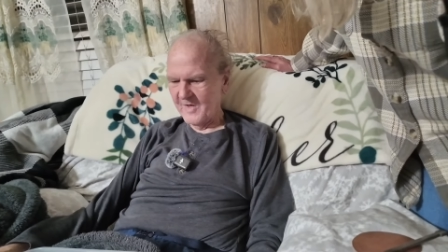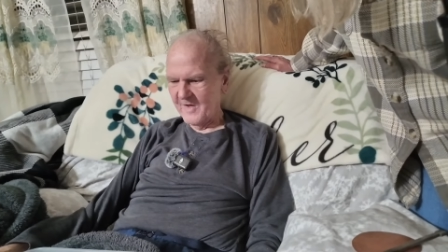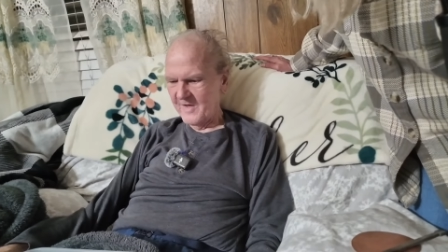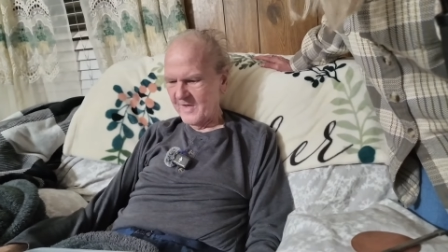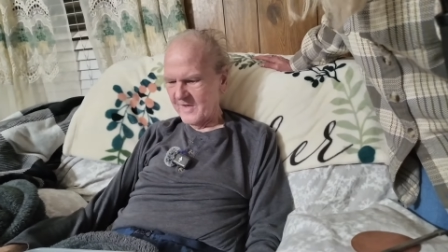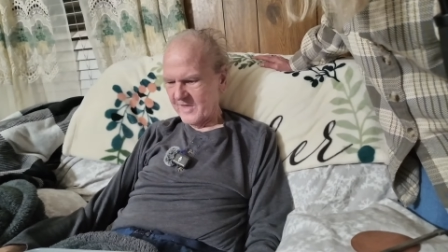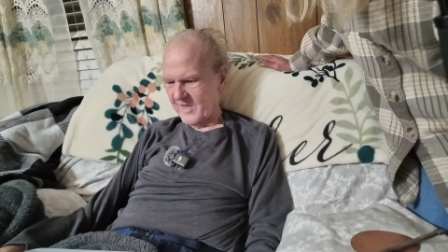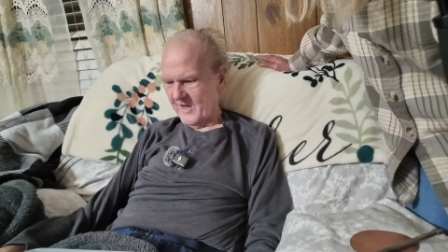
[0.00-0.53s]

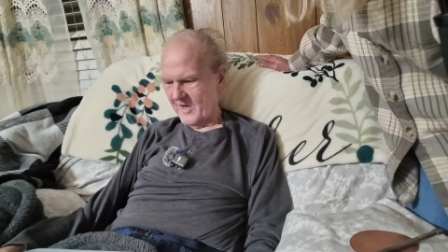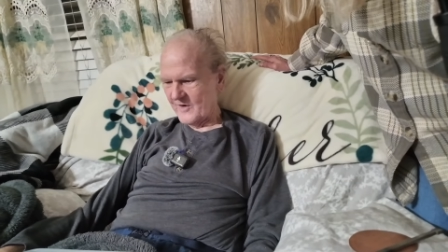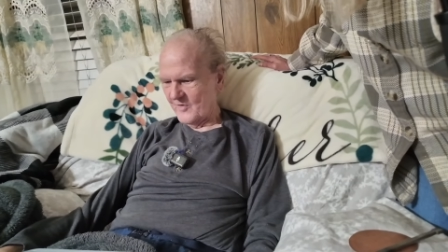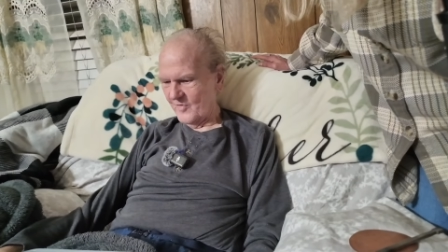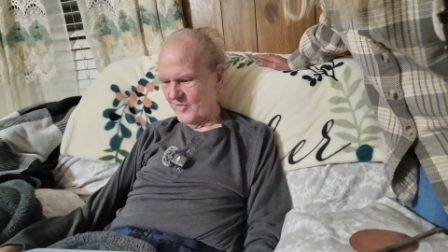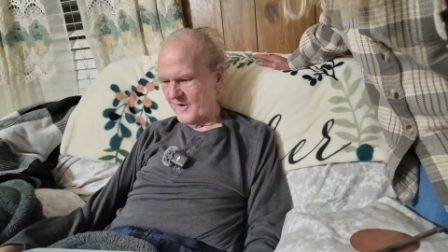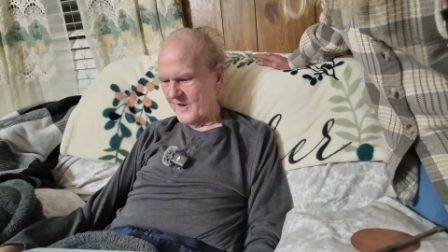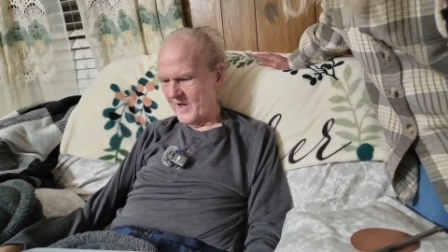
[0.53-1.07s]
Wow,
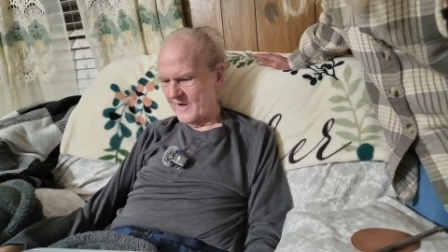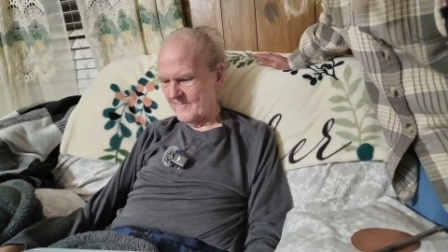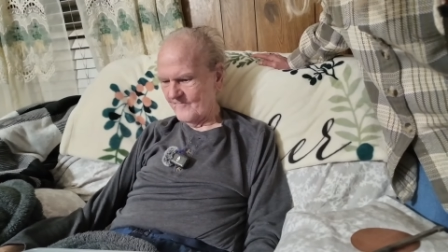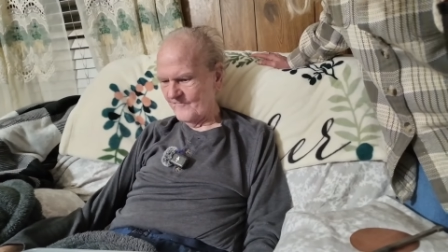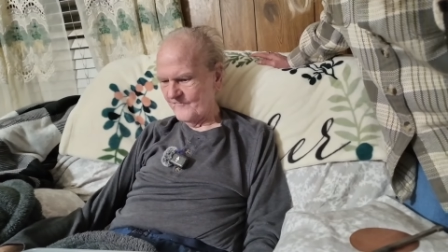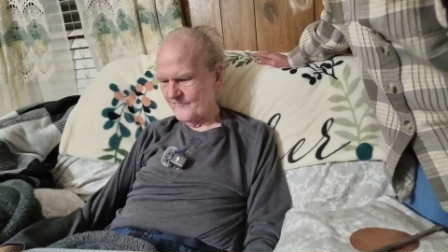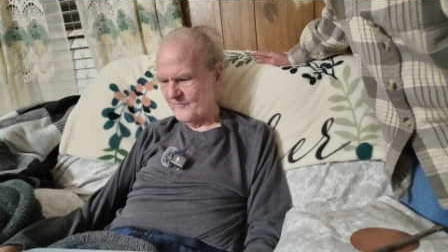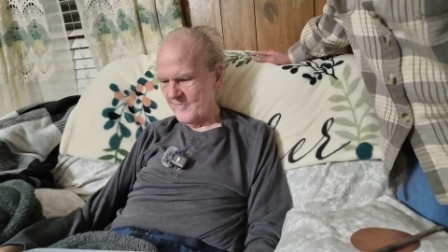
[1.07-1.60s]
that's, that,
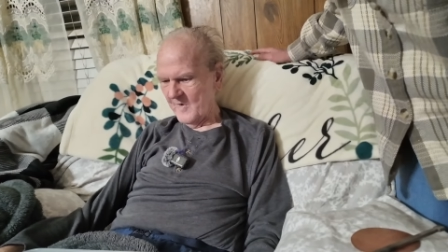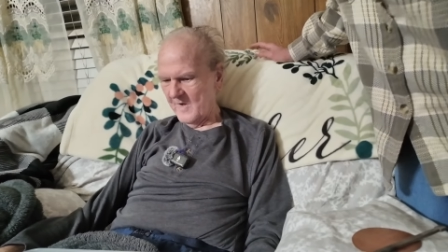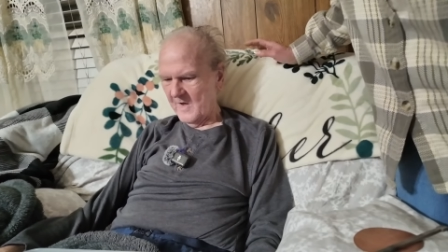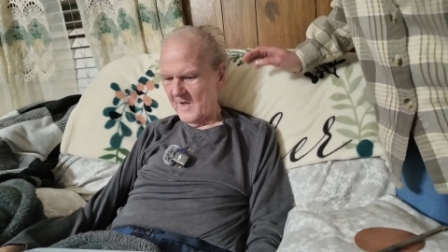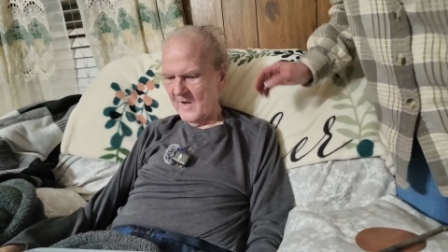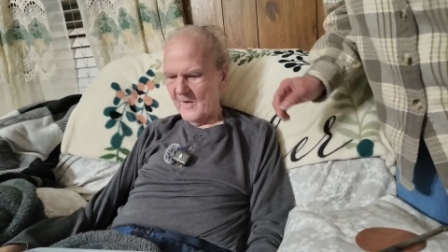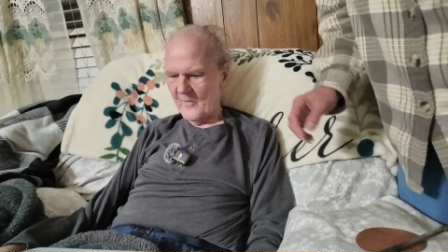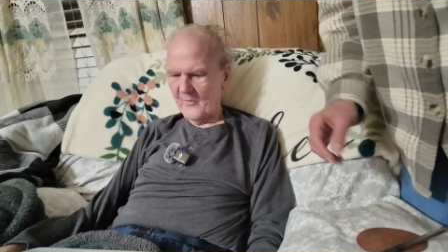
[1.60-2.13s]
that is,
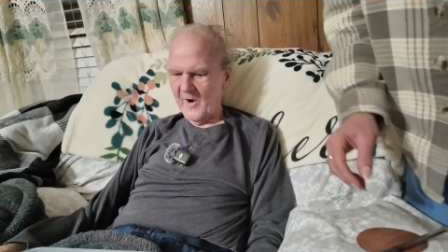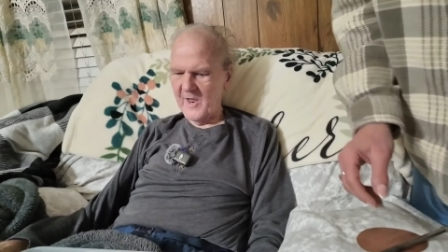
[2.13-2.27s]
that's good.